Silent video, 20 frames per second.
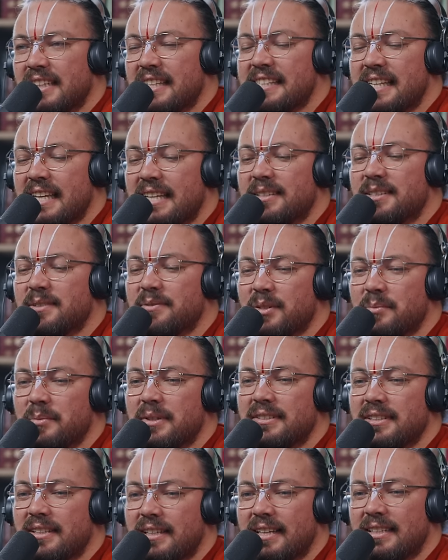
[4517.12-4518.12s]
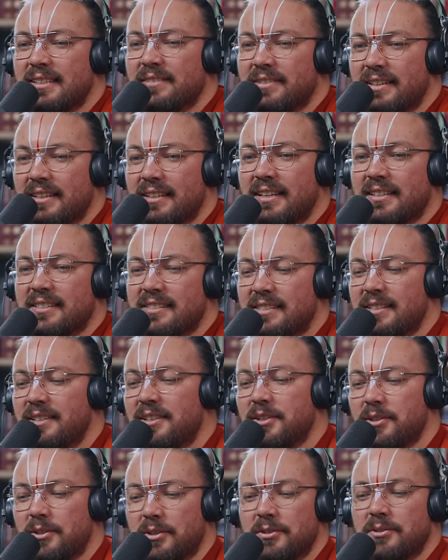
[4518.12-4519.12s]
executive uh, committee kind yeah. of thing like
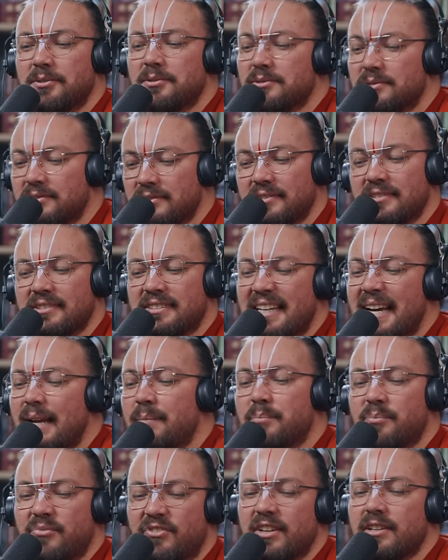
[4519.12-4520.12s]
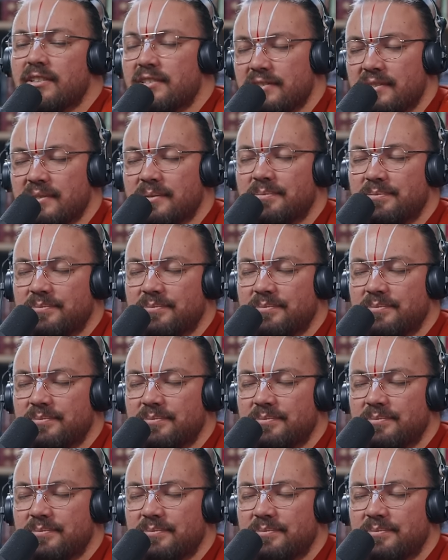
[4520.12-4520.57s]
ceo type figures